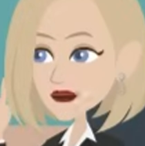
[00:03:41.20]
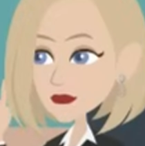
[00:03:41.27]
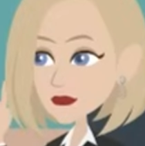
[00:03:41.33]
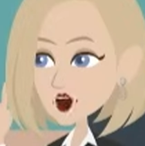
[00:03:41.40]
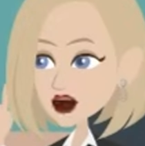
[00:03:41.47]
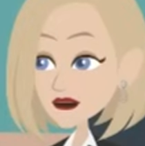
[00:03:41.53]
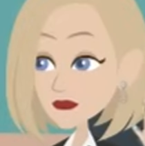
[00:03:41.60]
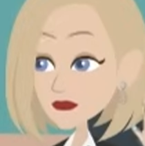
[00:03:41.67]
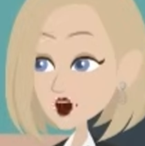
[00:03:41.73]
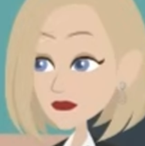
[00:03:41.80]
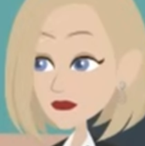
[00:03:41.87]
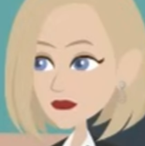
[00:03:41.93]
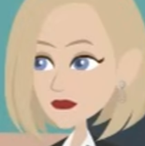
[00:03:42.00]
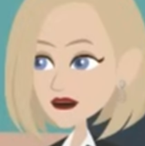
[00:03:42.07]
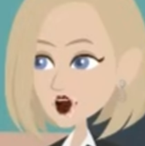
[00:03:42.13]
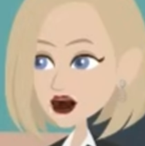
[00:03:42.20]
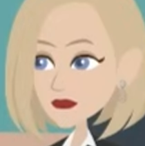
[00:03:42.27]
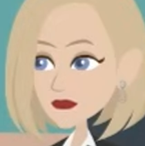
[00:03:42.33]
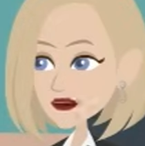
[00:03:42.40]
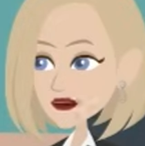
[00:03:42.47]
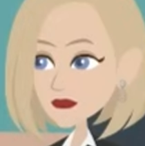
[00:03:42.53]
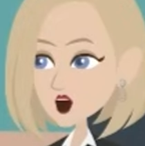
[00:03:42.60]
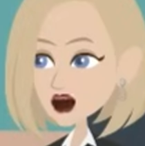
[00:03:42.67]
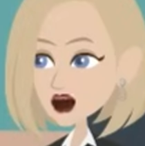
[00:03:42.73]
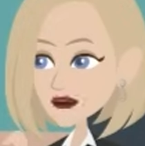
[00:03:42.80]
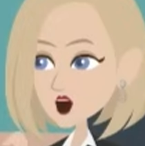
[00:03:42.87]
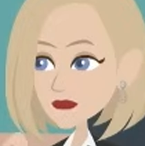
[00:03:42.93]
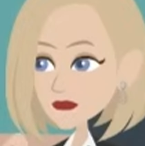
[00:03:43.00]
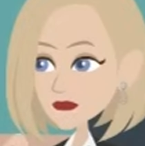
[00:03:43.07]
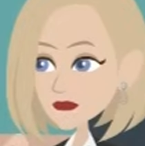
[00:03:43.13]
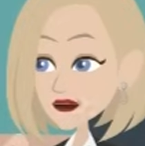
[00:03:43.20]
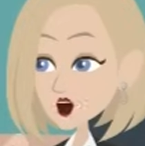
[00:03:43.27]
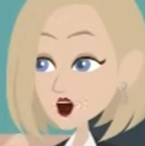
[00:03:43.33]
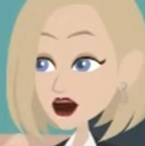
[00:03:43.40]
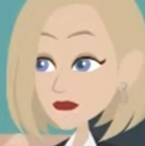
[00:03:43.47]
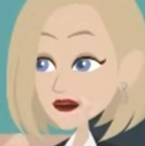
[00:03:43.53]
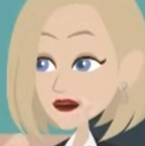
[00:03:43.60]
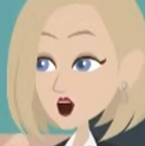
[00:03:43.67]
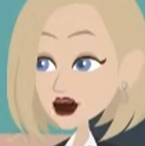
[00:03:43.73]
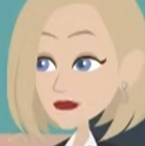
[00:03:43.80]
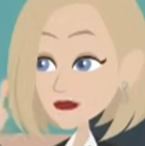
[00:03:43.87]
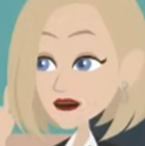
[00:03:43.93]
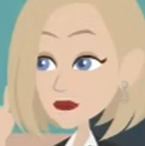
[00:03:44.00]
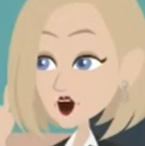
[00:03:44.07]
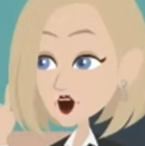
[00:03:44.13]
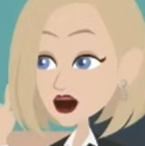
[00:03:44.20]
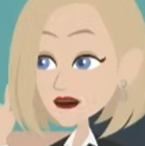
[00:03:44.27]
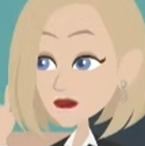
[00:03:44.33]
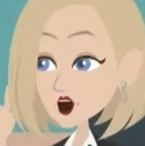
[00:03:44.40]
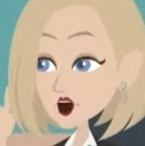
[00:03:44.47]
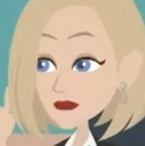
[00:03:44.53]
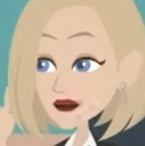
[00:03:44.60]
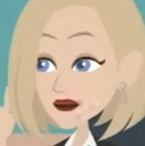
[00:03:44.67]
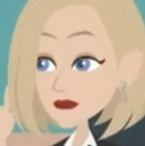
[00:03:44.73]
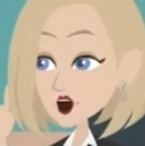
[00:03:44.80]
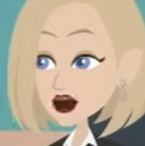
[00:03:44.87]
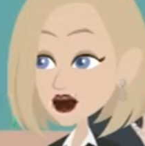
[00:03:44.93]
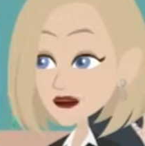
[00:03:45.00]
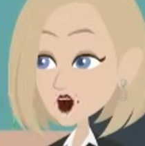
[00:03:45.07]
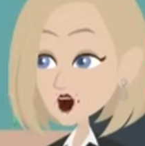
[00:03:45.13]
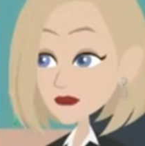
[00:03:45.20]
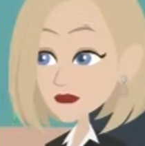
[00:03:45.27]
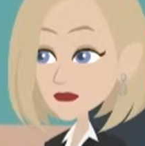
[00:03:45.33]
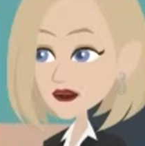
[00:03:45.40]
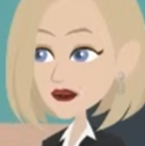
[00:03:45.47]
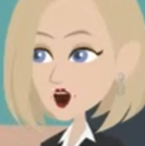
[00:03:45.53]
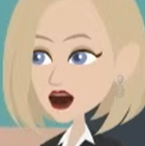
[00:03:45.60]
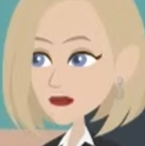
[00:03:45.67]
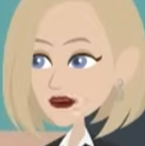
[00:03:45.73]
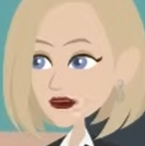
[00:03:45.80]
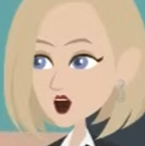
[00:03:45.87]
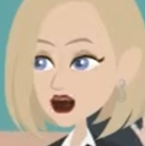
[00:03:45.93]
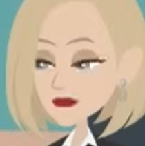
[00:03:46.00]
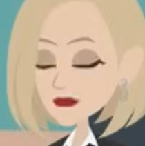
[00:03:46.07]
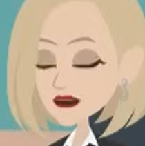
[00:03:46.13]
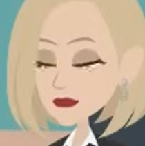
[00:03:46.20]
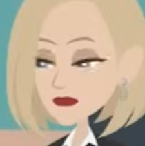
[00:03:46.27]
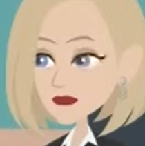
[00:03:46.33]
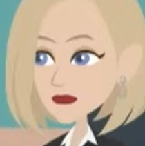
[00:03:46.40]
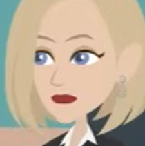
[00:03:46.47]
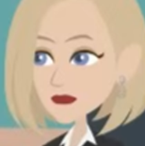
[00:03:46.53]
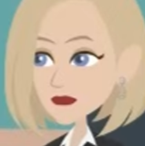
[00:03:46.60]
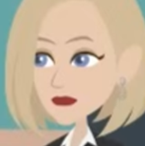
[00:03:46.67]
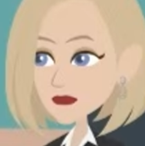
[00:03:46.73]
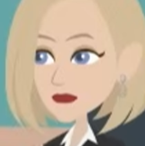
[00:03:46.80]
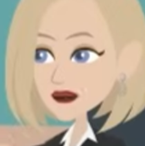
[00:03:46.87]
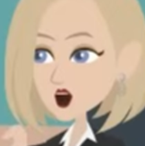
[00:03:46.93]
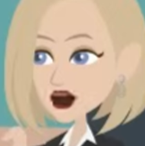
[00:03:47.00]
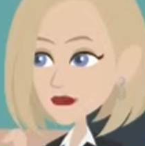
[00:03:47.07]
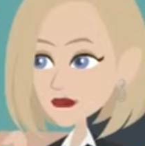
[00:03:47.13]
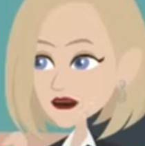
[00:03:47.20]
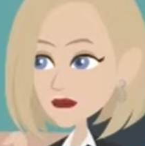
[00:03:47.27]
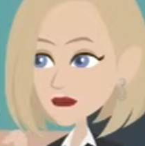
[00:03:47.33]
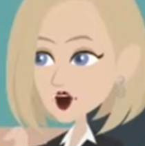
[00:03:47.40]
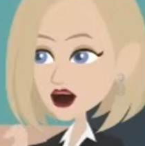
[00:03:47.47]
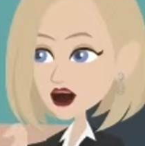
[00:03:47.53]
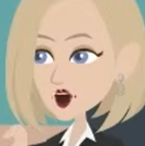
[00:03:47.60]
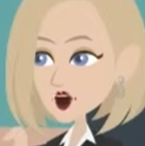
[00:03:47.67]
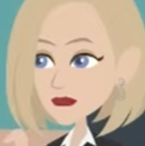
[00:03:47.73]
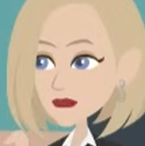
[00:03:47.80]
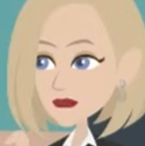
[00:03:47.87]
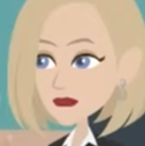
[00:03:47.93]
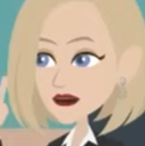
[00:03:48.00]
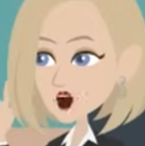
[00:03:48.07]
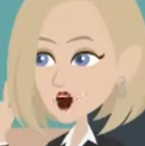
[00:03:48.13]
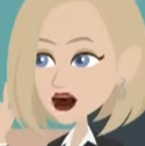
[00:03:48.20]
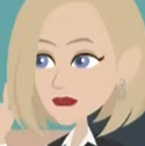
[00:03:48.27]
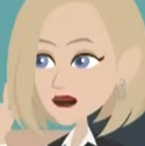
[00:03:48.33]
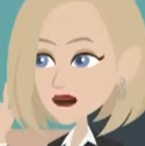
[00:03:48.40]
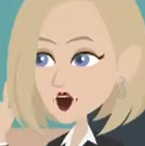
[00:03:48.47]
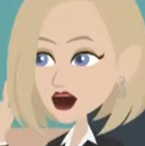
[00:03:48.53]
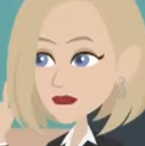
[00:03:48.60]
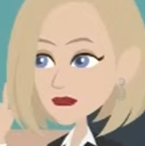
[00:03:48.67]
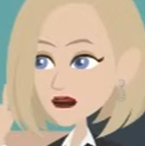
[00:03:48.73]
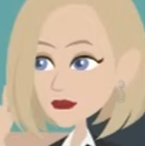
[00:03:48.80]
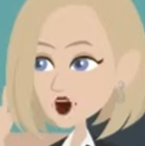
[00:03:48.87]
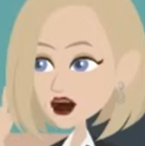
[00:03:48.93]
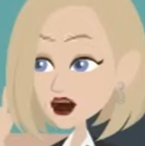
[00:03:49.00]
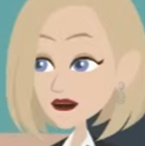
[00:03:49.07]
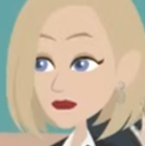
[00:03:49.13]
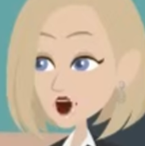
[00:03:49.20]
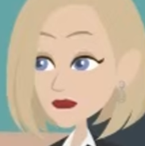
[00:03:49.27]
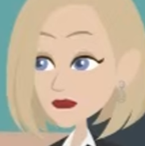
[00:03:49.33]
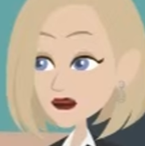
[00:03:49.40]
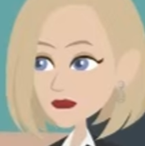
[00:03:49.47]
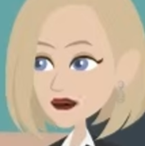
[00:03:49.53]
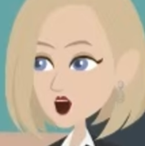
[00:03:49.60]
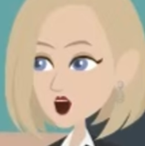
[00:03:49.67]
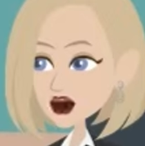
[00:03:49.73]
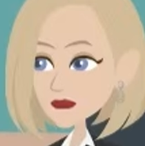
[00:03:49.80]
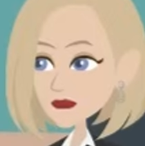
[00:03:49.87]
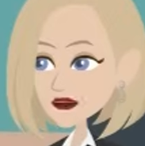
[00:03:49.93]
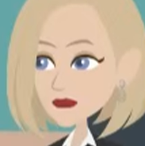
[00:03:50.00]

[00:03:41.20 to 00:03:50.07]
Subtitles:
because they focus only on the verb and forget to check who the subject is. But every verb must agree with the subject of the sentence.